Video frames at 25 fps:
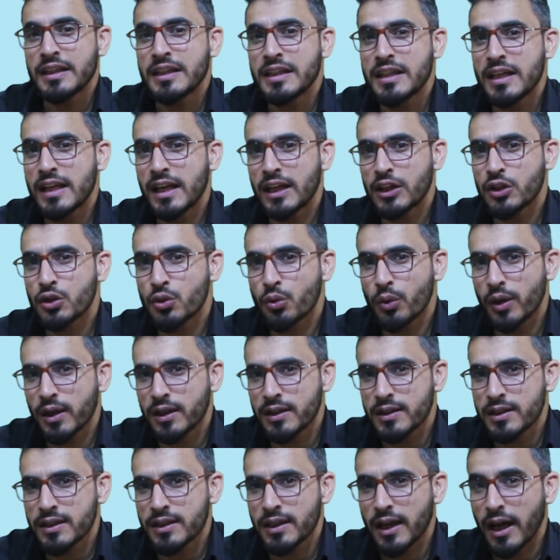
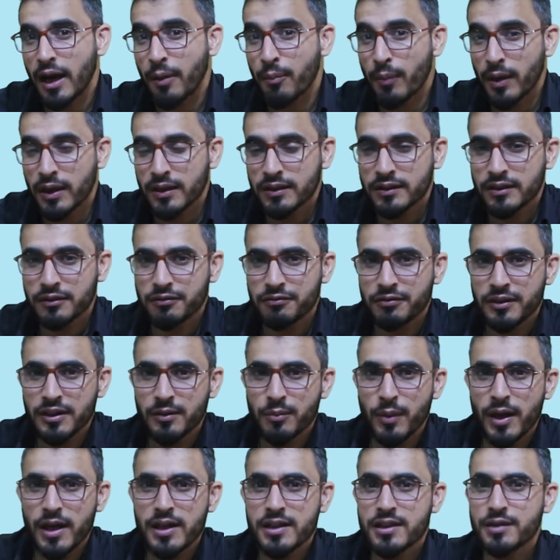intellectuality among the
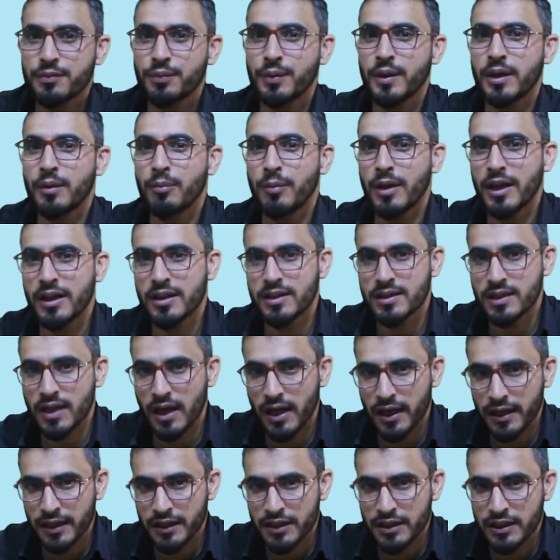females. Females
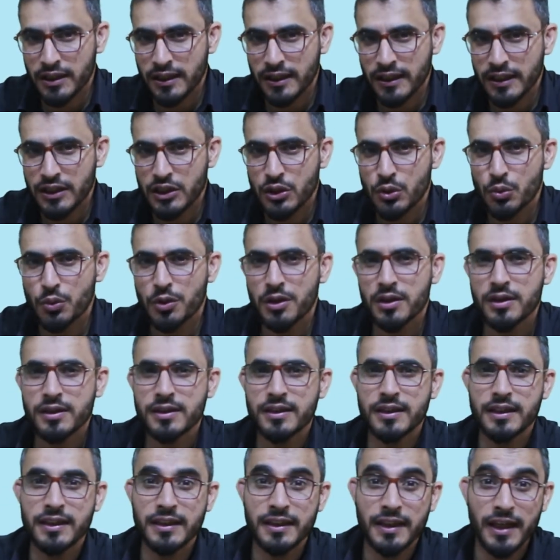are intellectuals,
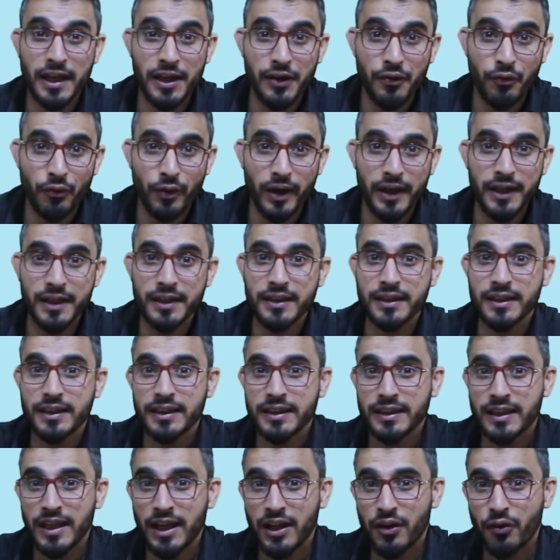they can write,
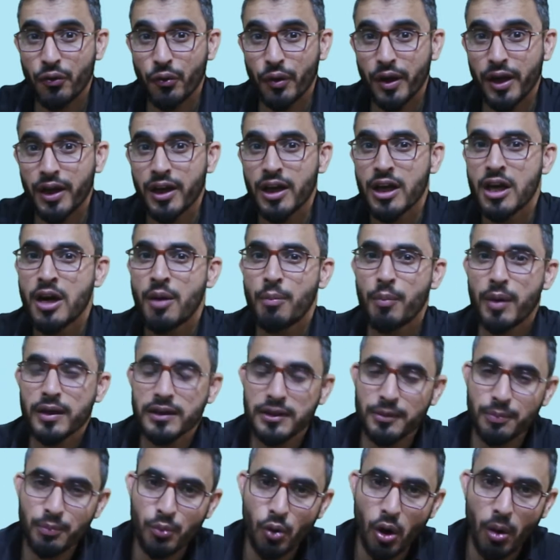they can read, but
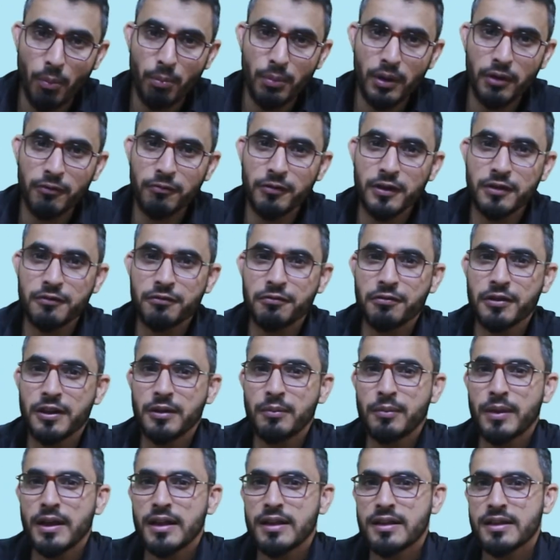the problem with
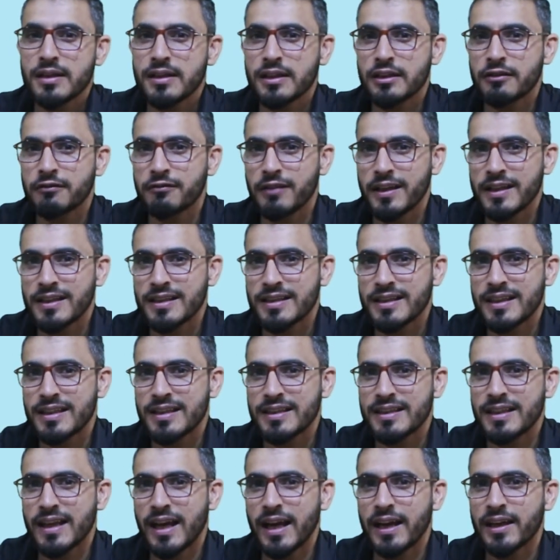females in the West
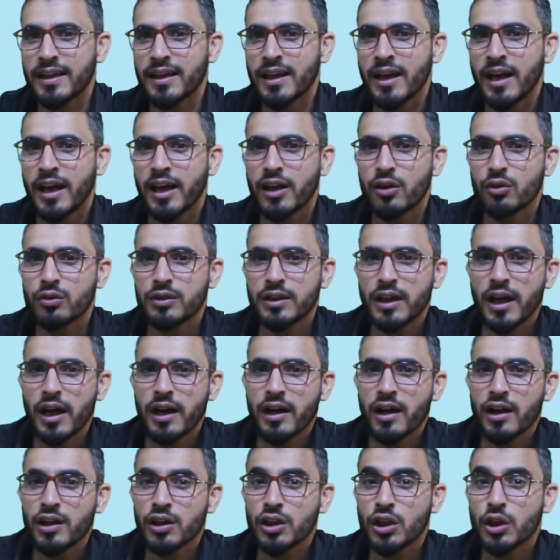is that they are
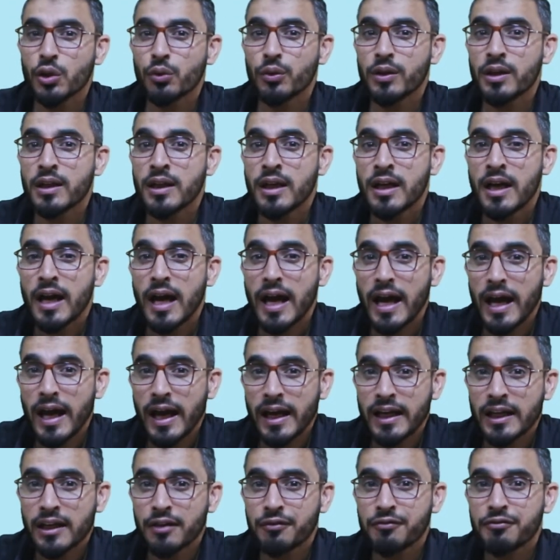not given
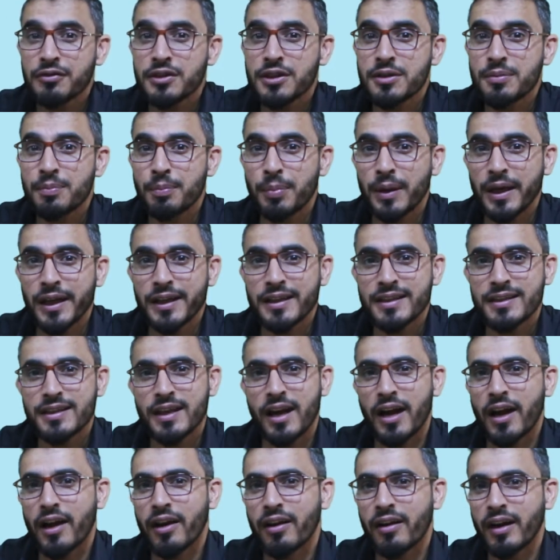enough space
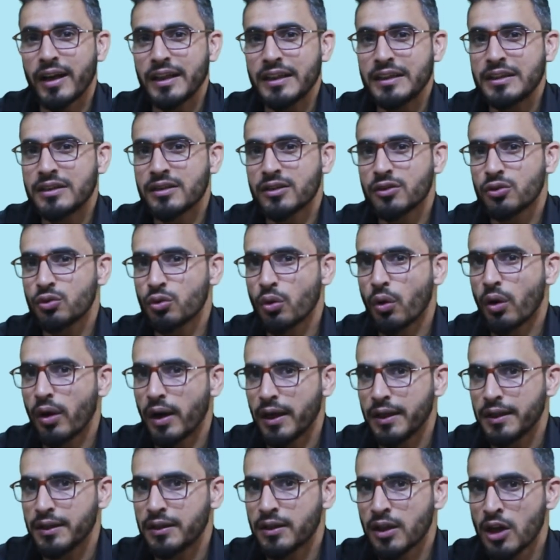or right to
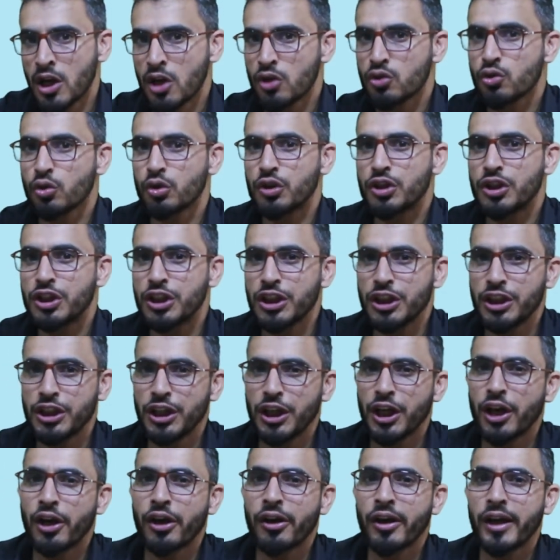write. So
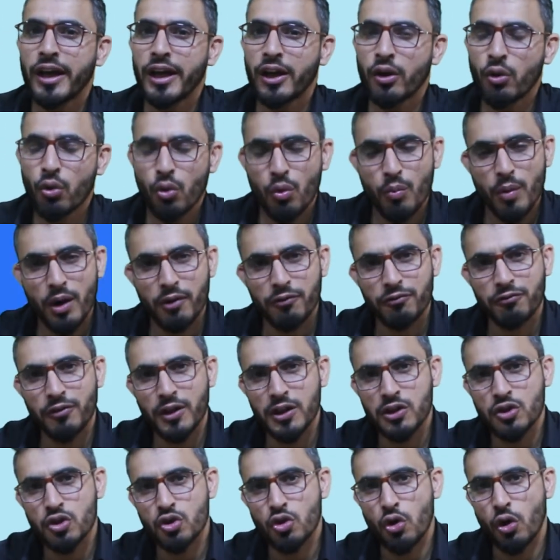she, in A Room of
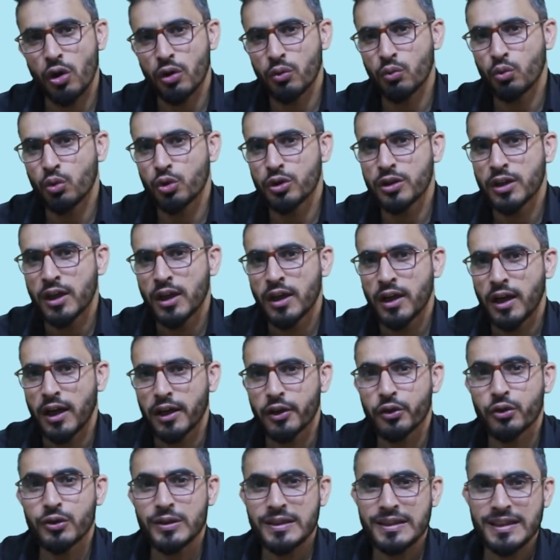One's Own,
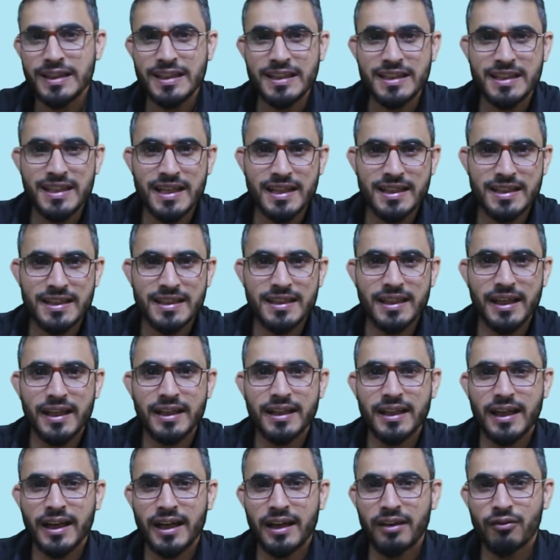would suggest
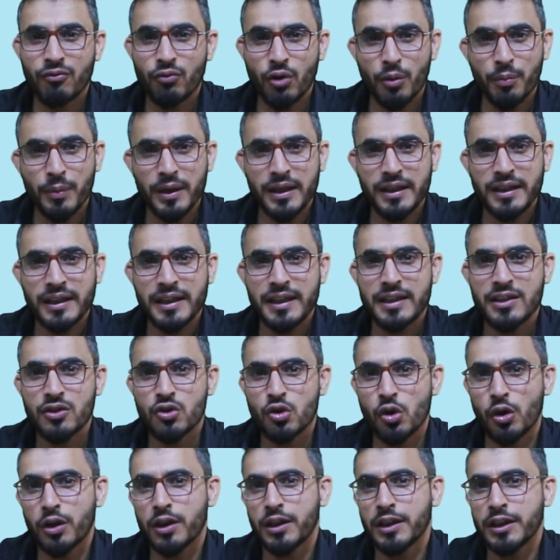that a woman needs
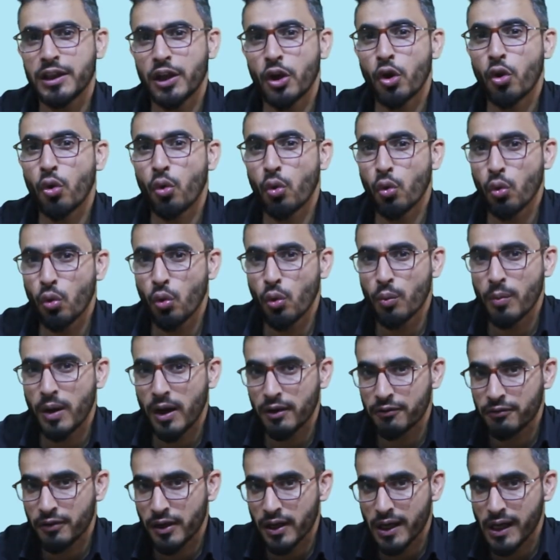only a room
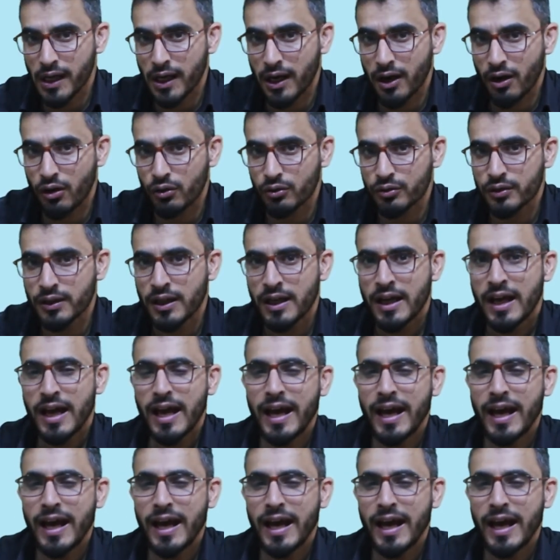of her own